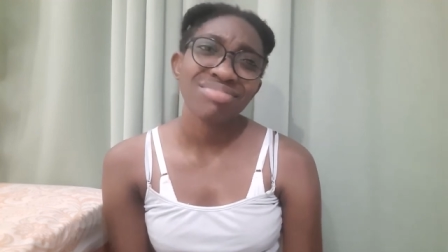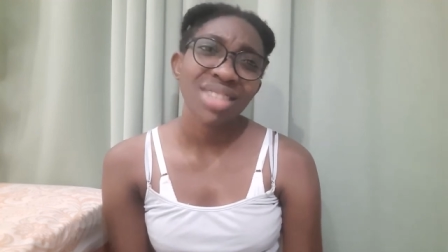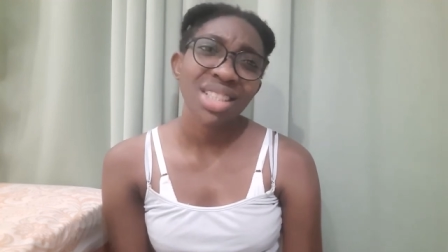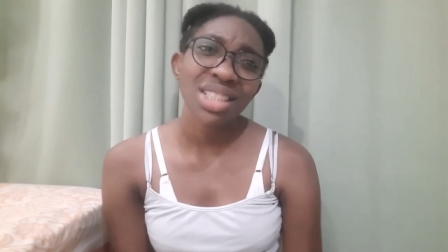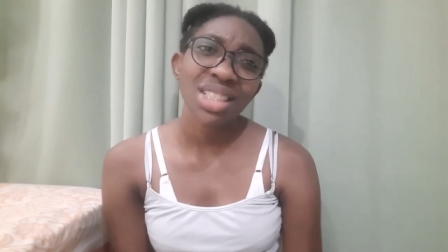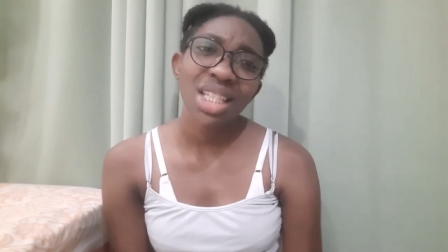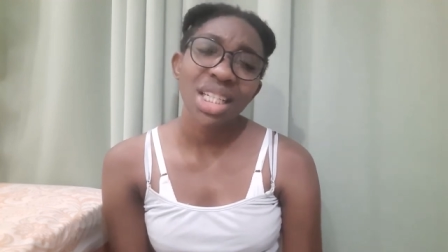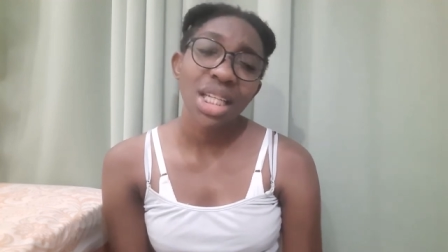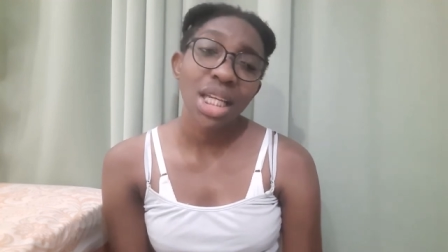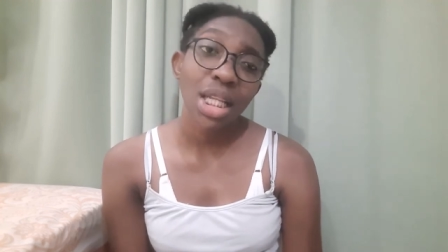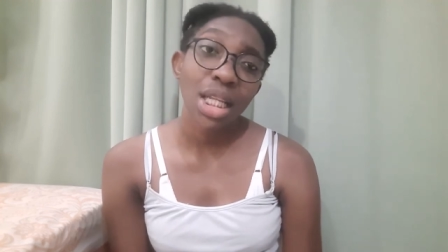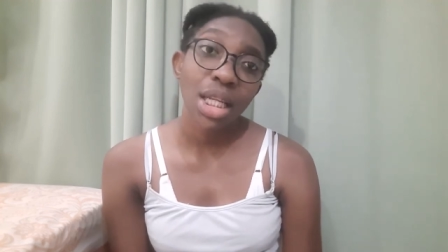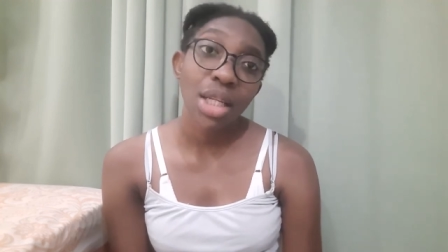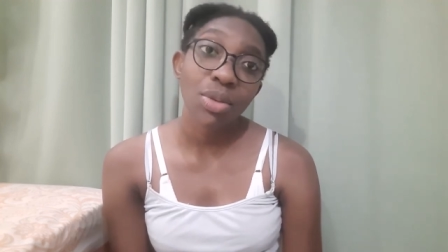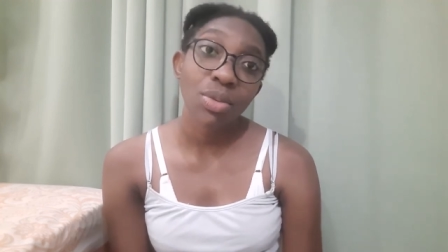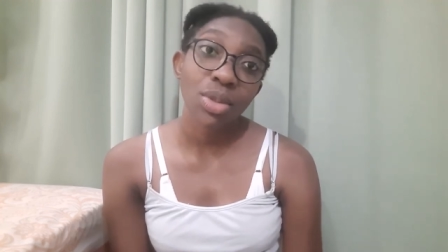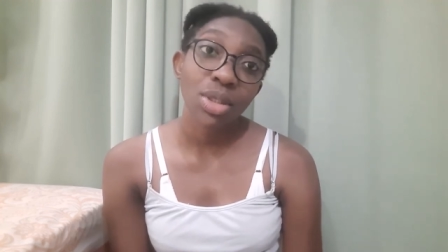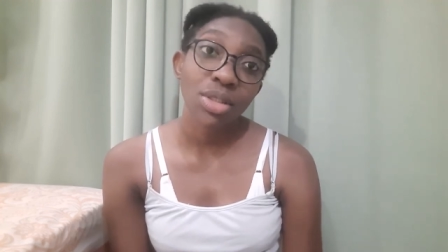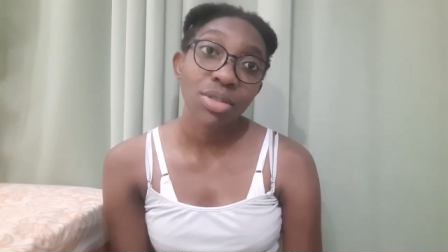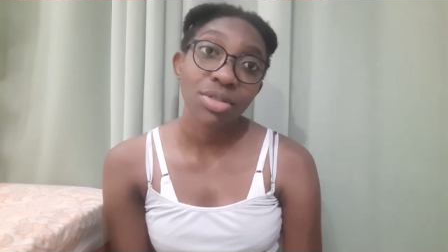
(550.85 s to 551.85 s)
it's not the end of the
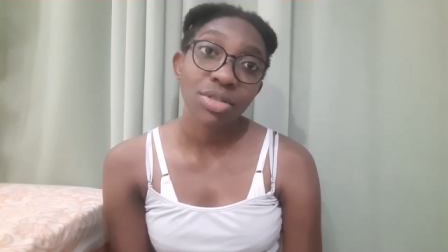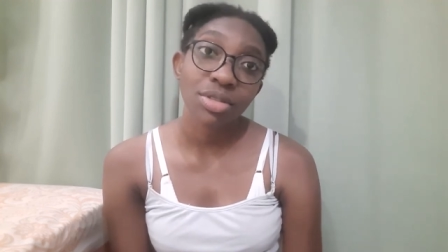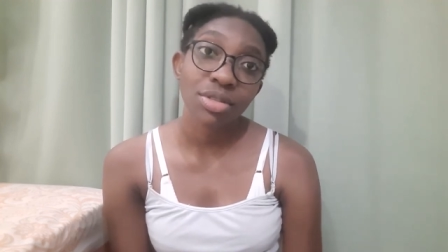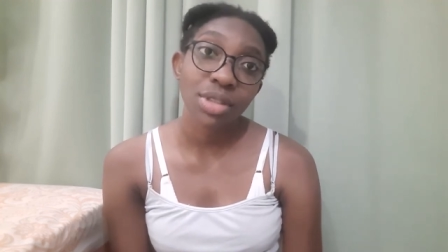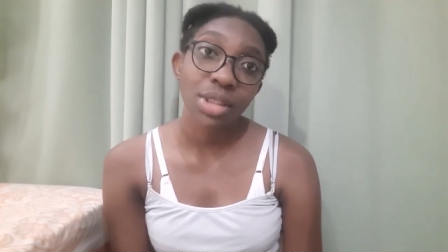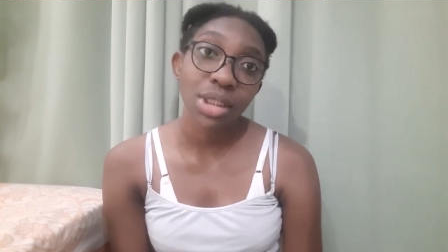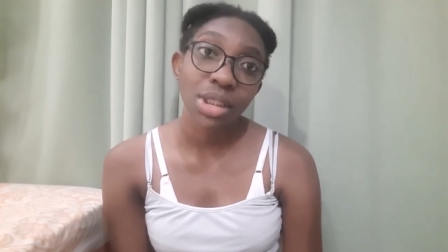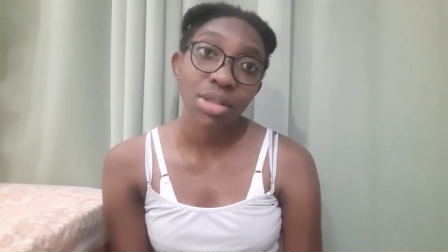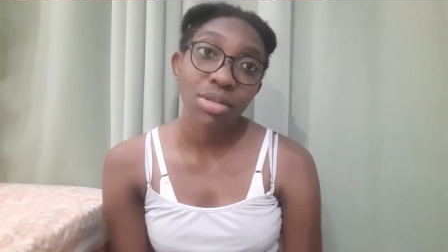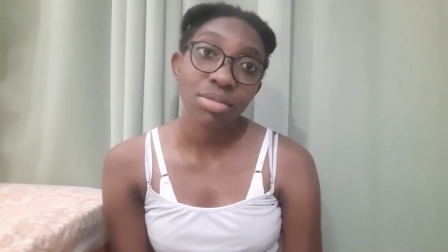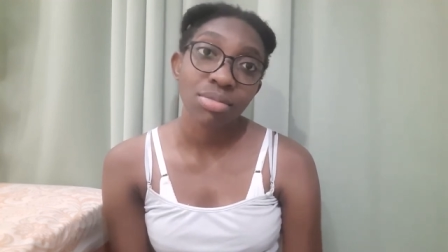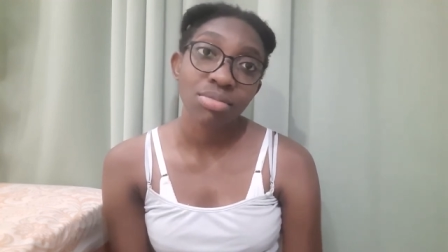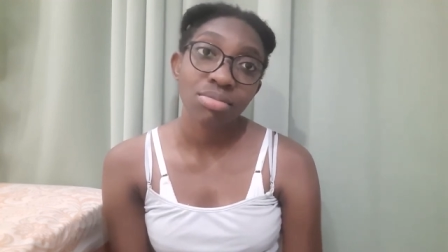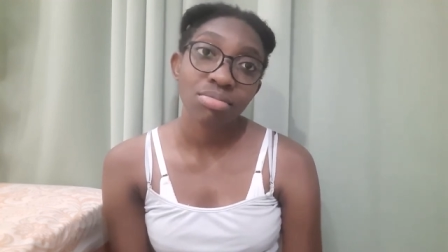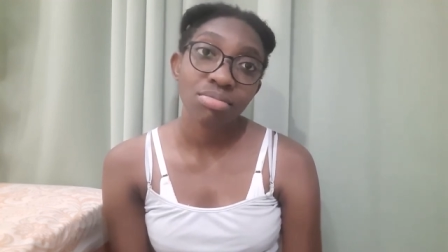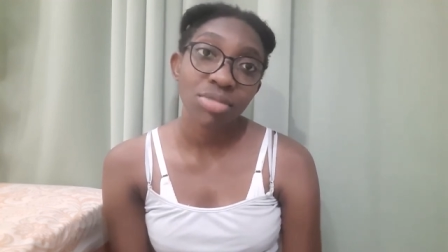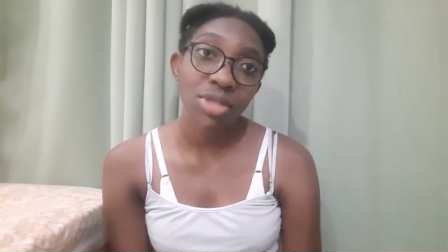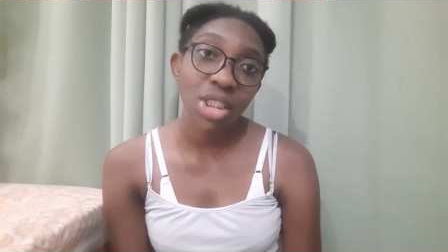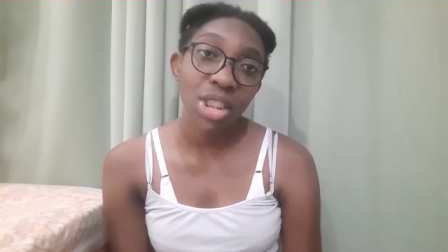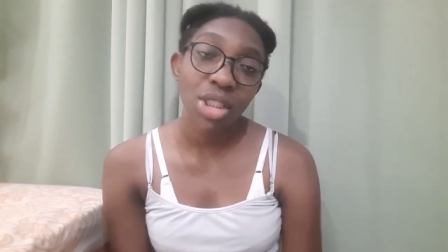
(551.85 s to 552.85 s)
world for real.
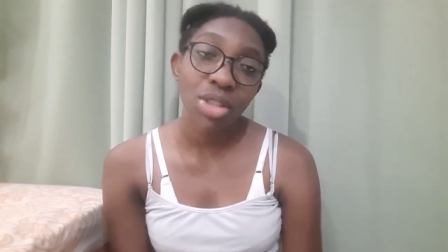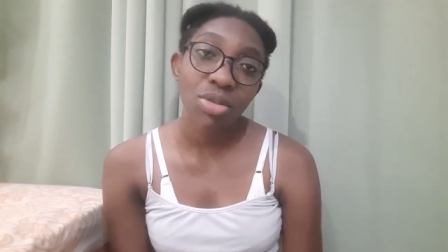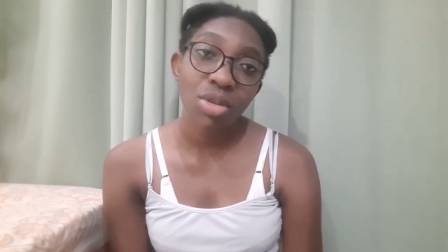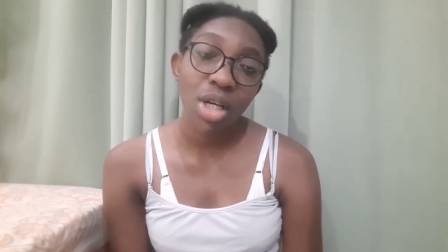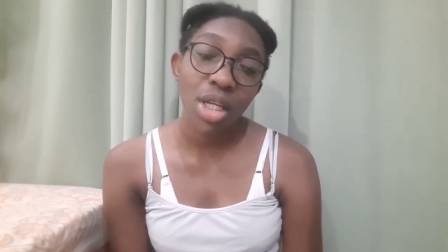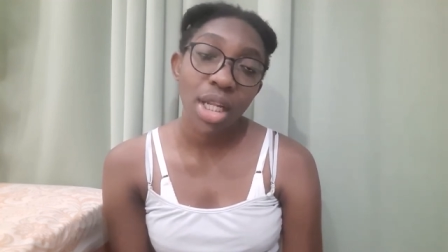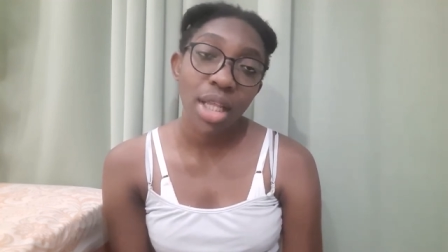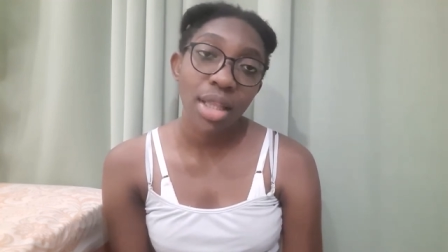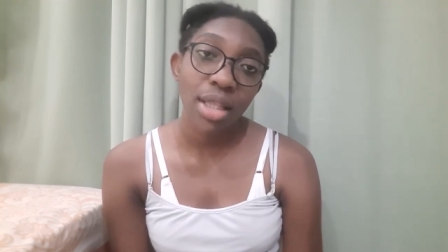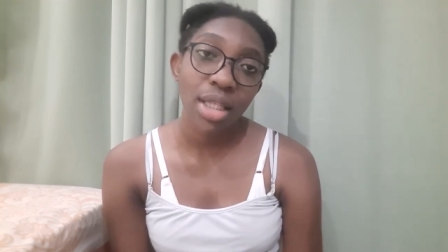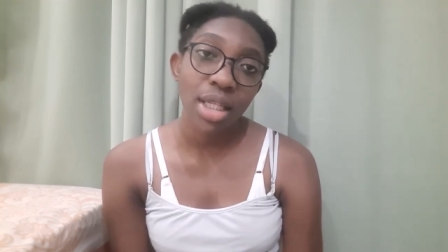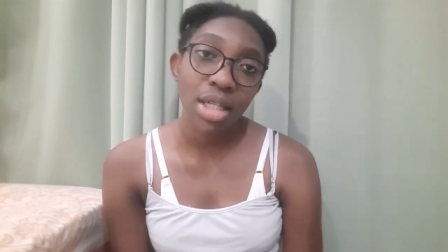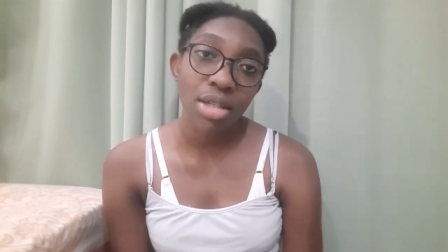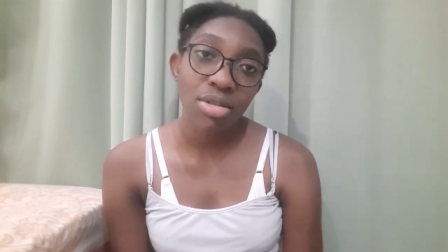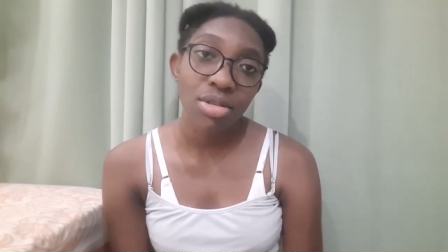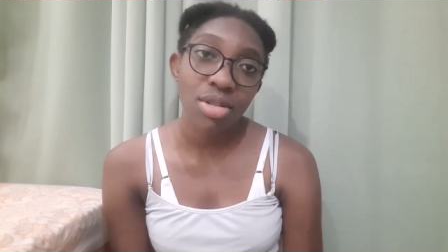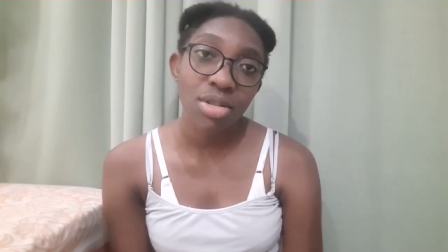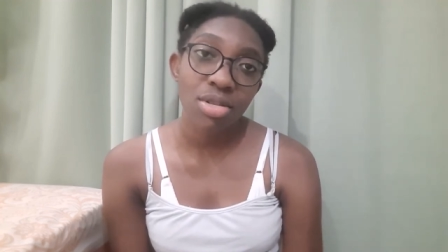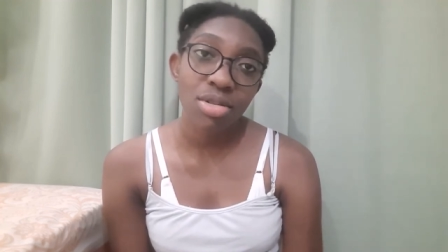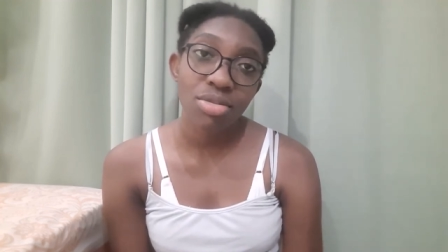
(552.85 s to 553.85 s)
You can do other
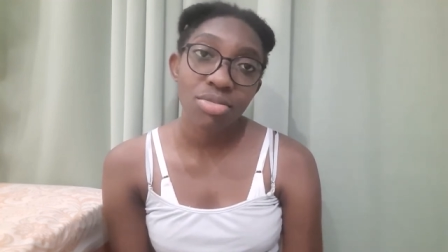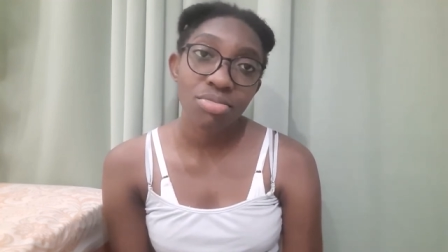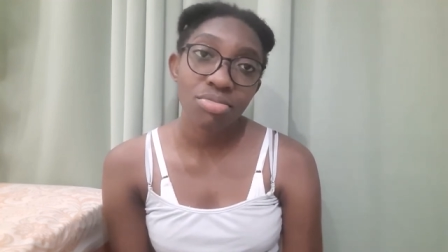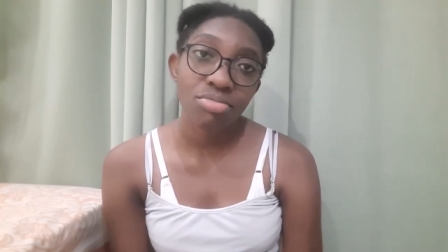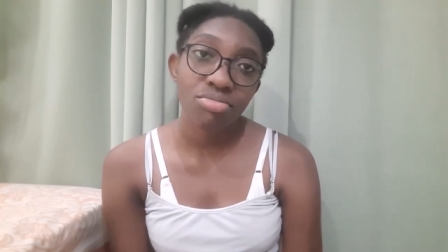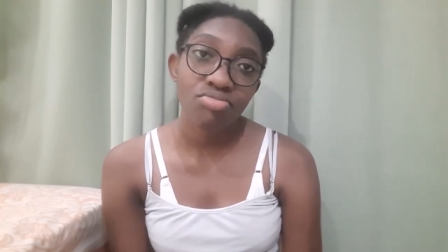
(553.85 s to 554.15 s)
things.